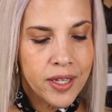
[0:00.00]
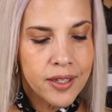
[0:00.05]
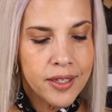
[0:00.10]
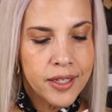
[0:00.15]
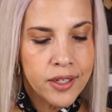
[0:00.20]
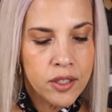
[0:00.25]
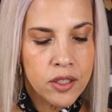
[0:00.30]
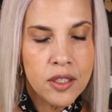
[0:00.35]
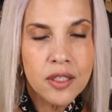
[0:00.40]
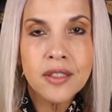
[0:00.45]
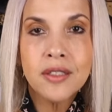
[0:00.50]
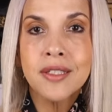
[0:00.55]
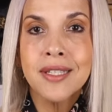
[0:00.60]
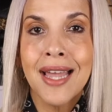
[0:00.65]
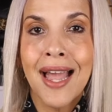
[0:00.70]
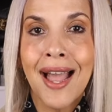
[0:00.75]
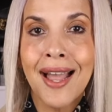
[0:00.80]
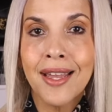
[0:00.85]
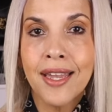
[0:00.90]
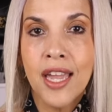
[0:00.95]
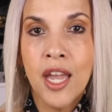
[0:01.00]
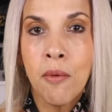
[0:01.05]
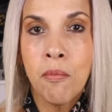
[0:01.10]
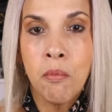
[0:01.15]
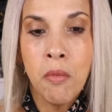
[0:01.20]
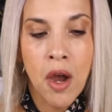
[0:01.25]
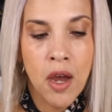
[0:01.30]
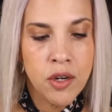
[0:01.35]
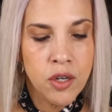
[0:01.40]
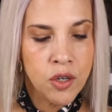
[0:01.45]
a little tag
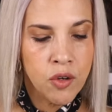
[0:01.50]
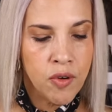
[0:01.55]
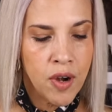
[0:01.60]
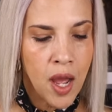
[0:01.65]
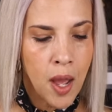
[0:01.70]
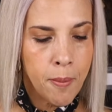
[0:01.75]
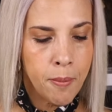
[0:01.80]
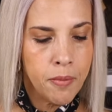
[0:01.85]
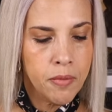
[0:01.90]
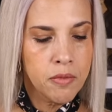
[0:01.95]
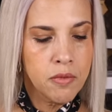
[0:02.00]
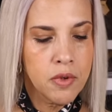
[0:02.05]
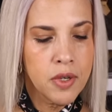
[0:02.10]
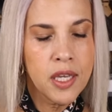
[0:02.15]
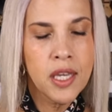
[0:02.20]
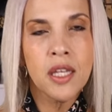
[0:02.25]
and monogram.